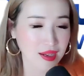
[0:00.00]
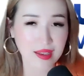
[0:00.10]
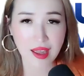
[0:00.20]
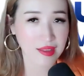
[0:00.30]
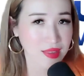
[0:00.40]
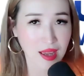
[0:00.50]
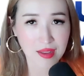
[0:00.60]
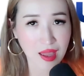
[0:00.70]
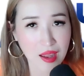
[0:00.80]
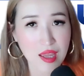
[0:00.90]
and
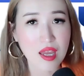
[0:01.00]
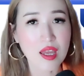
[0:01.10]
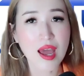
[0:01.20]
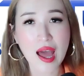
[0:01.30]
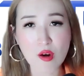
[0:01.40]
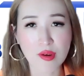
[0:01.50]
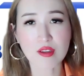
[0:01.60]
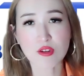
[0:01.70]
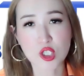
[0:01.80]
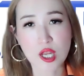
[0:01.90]
that guy. How
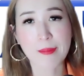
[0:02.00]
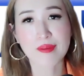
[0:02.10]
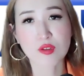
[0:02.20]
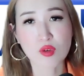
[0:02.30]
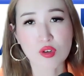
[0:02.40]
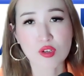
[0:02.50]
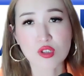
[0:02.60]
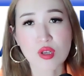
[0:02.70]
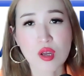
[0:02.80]
can you sharpen your